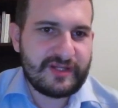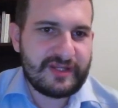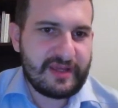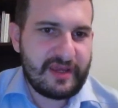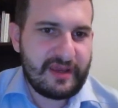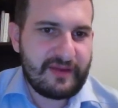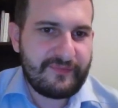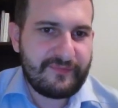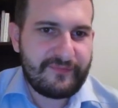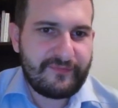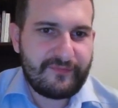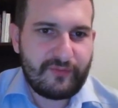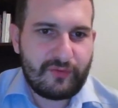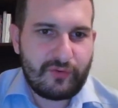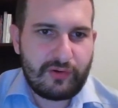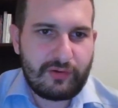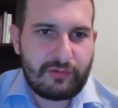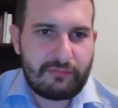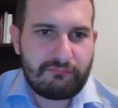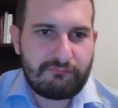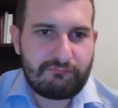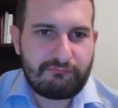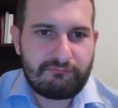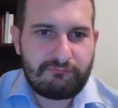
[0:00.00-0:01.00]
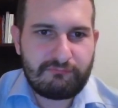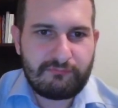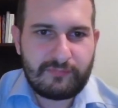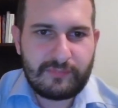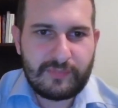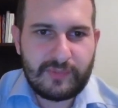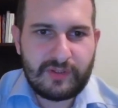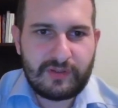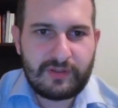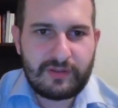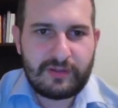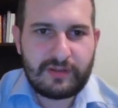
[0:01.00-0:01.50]
f4,
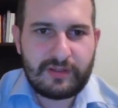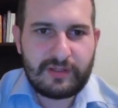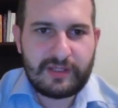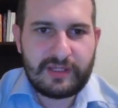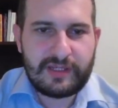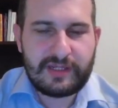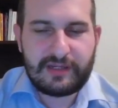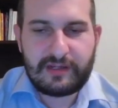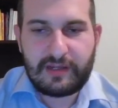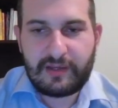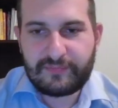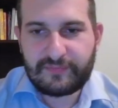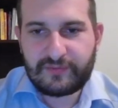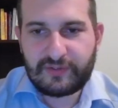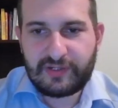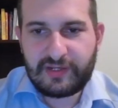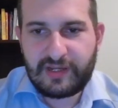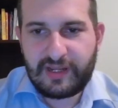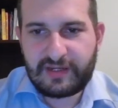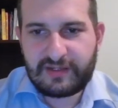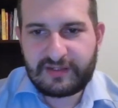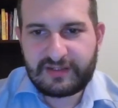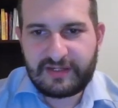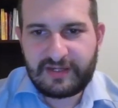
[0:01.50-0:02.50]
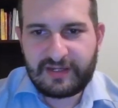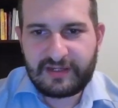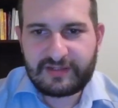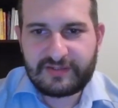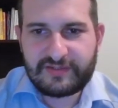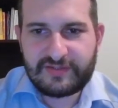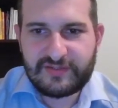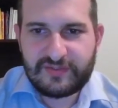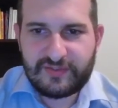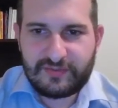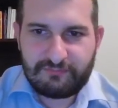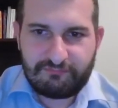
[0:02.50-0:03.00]
and after knight
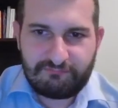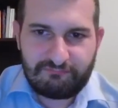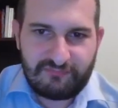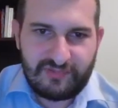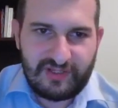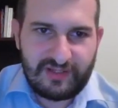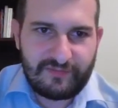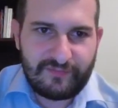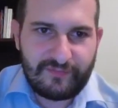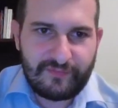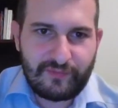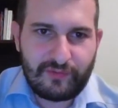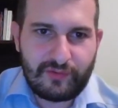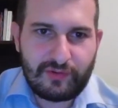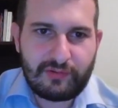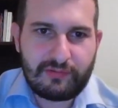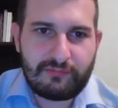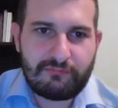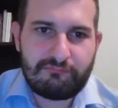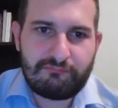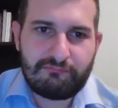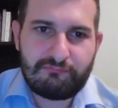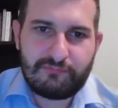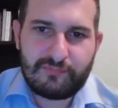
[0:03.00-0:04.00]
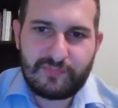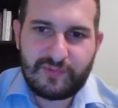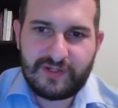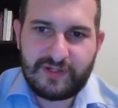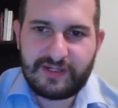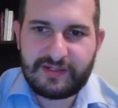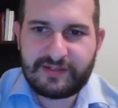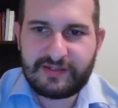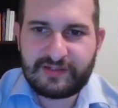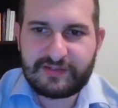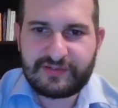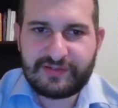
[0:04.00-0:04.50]
takes e4,
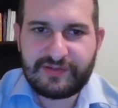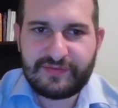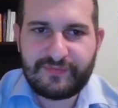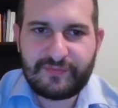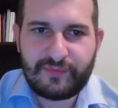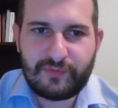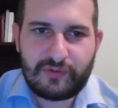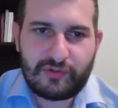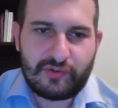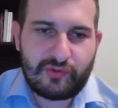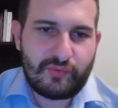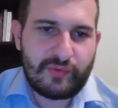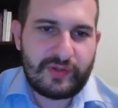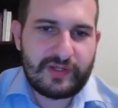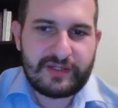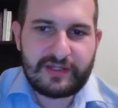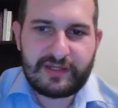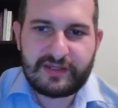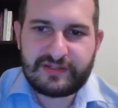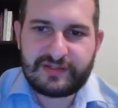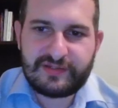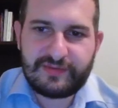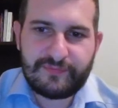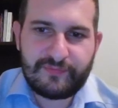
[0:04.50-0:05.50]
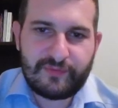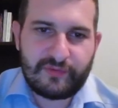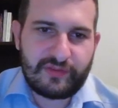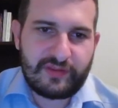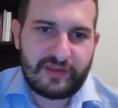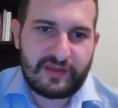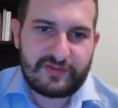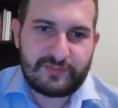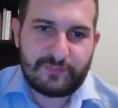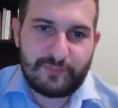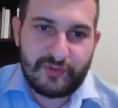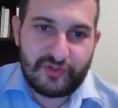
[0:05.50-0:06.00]
knight takes e4, queen takes e4,
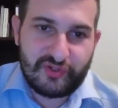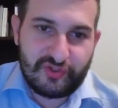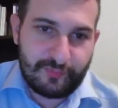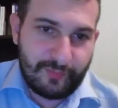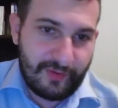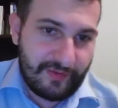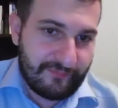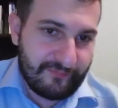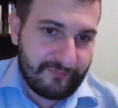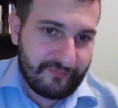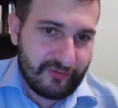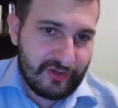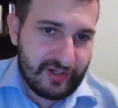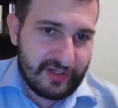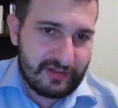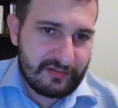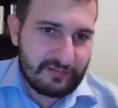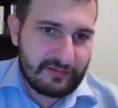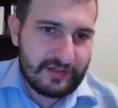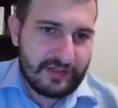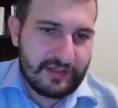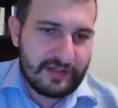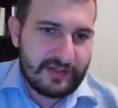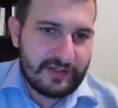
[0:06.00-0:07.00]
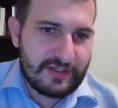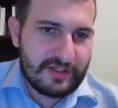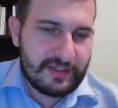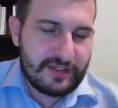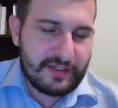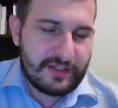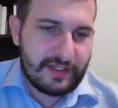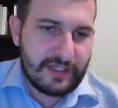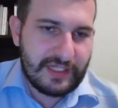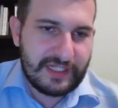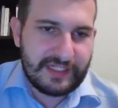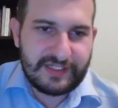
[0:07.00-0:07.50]
there's bishop f3,
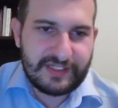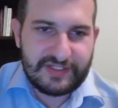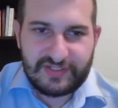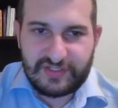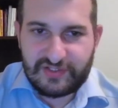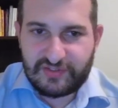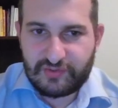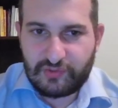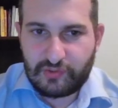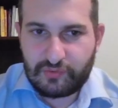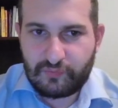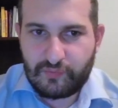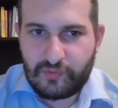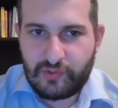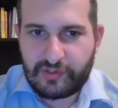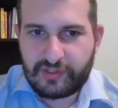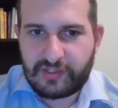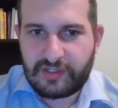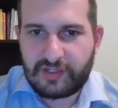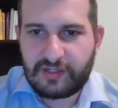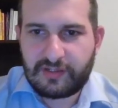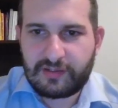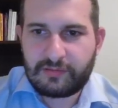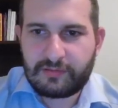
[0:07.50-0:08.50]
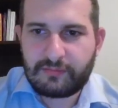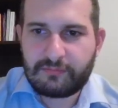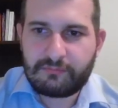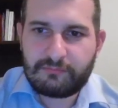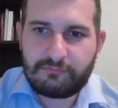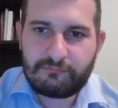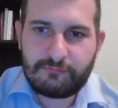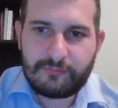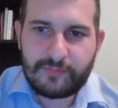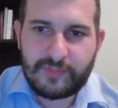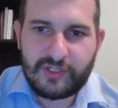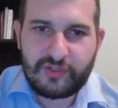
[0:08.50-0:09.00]
and this is not working
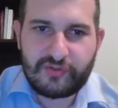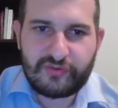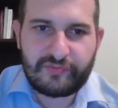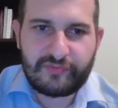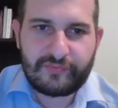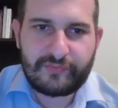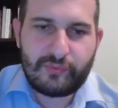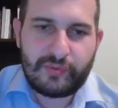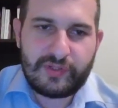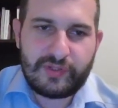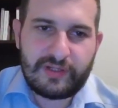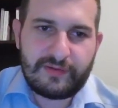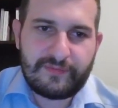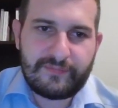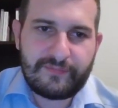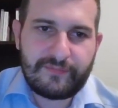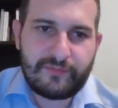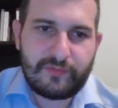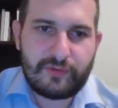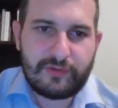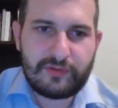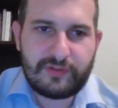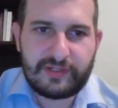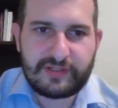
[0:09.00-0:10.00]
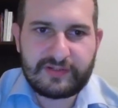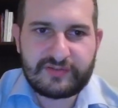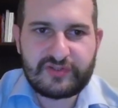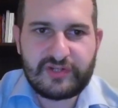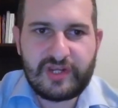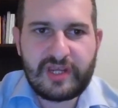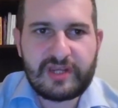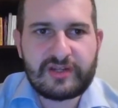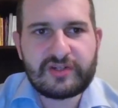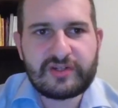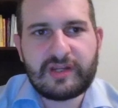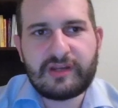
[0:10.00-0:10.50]
because of queen d4
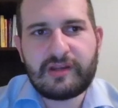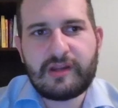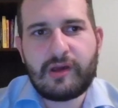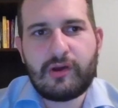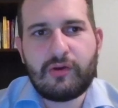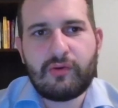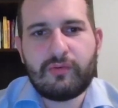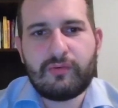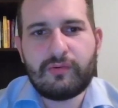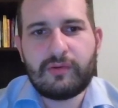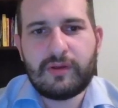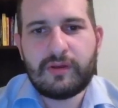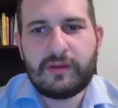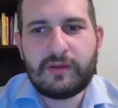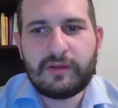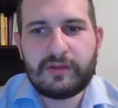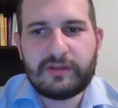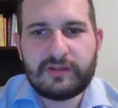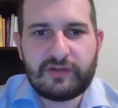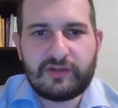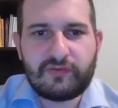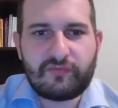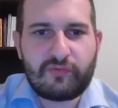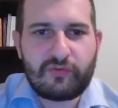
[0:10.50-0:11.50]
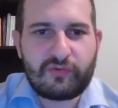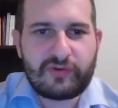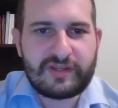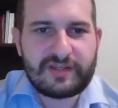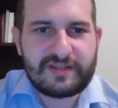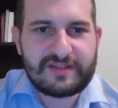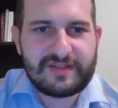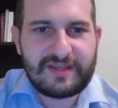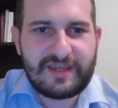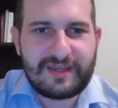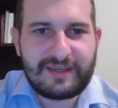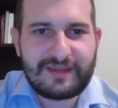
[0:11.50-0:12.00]
exchange, and now the rook
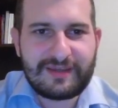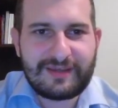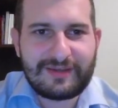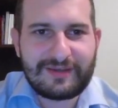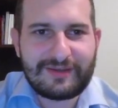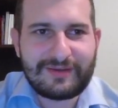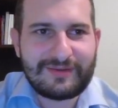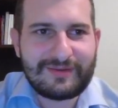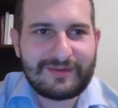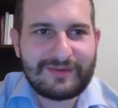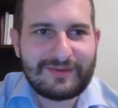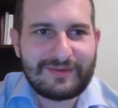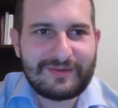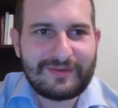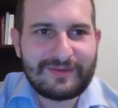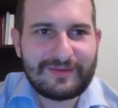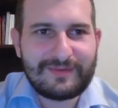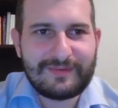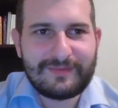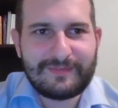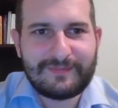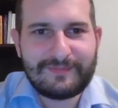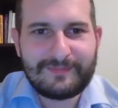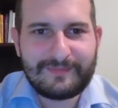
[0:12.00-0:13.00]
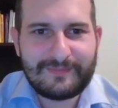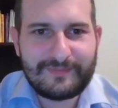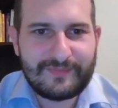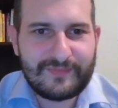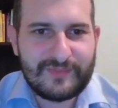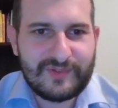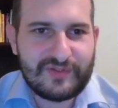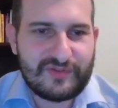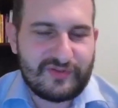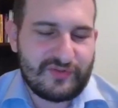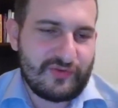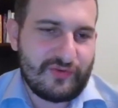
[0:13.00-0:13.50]
is hanging.
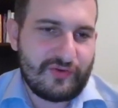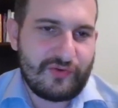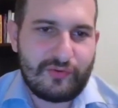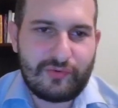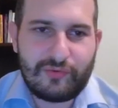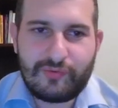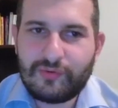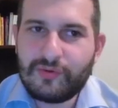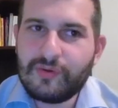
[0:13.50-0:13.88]
So